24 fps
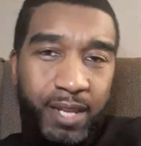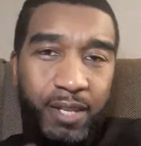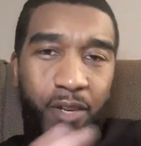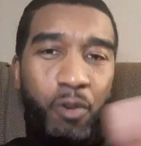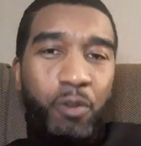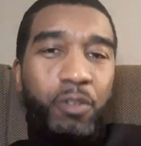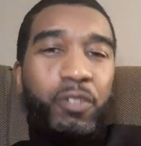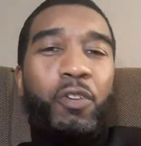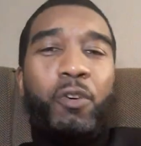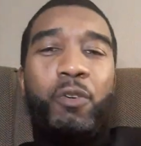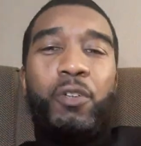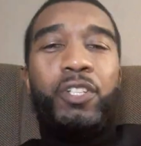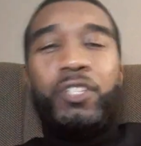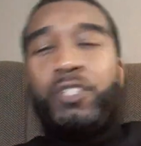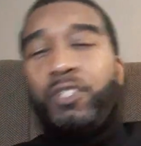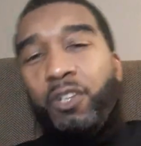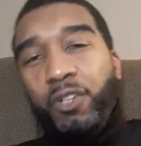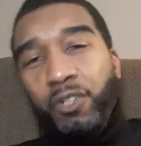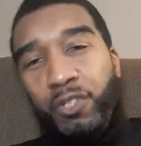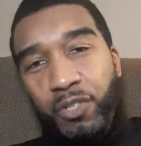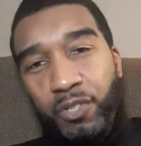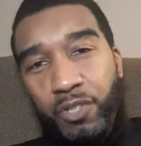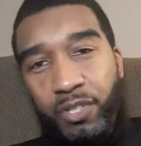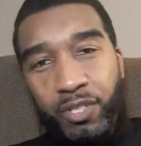No,
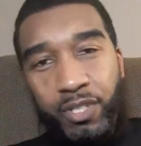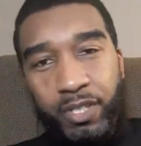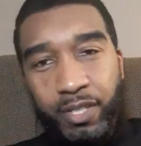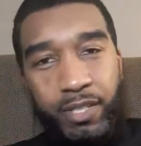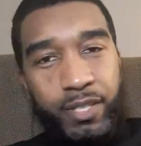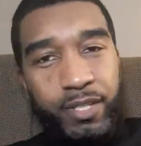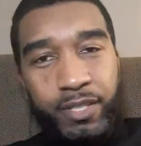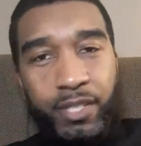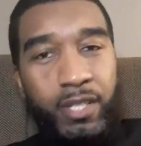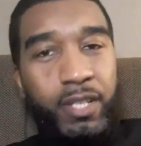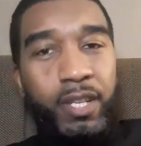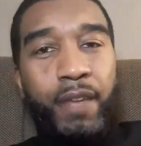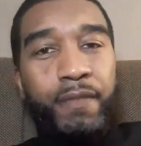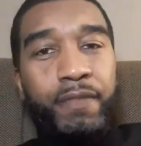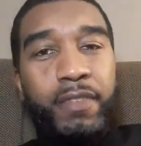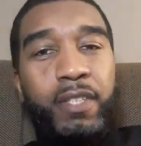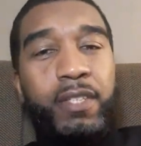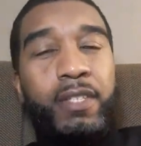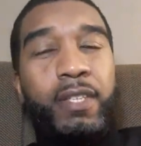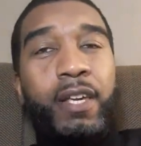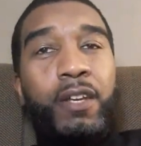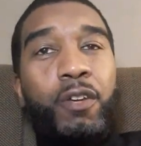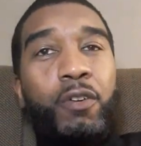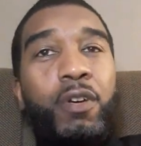you shouldn't have to
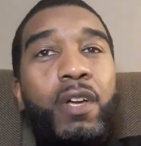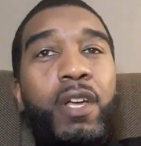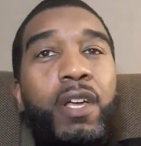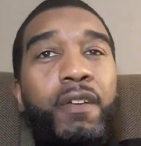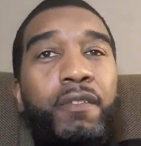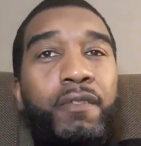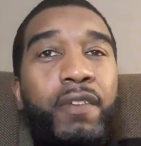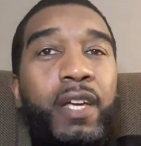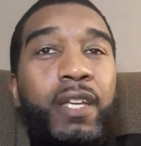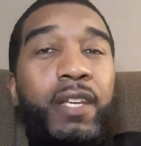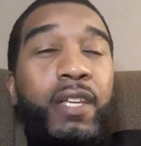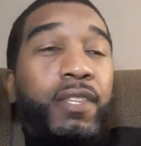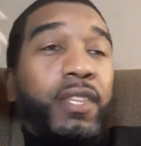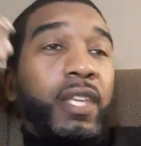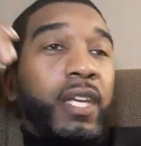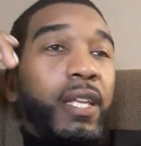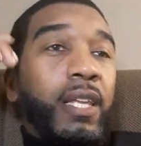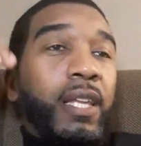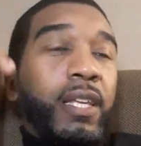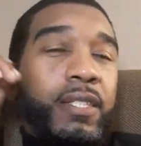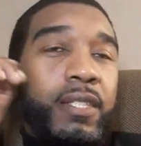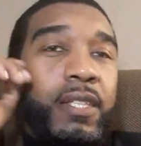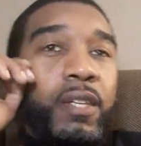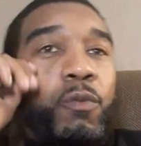settle for anything
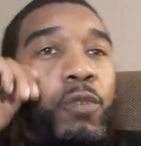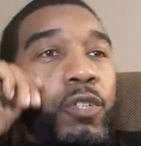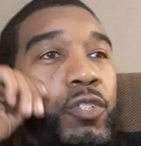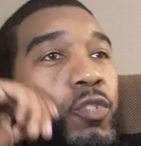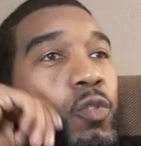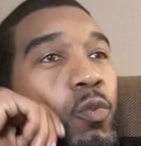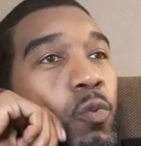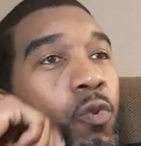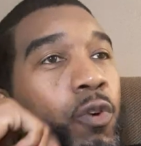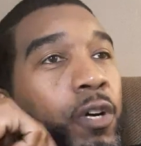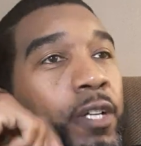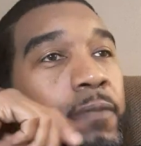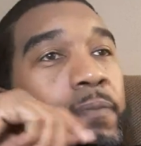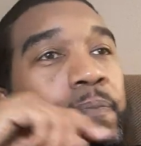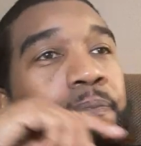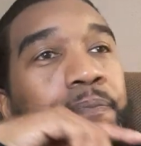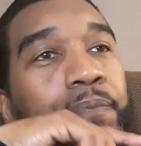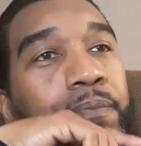less than what you want.